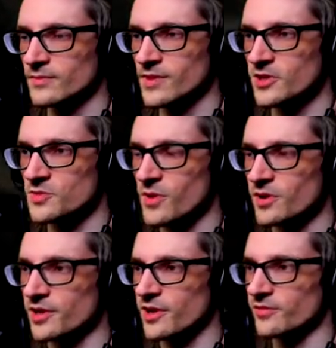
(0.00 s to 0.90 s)
Now let's
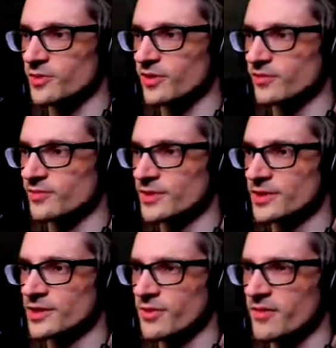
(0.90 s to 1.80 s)
mark it off, whatever.
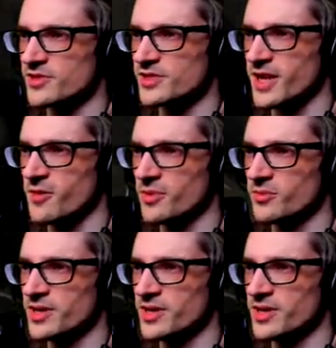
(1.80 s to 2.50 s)
We have a scalpel.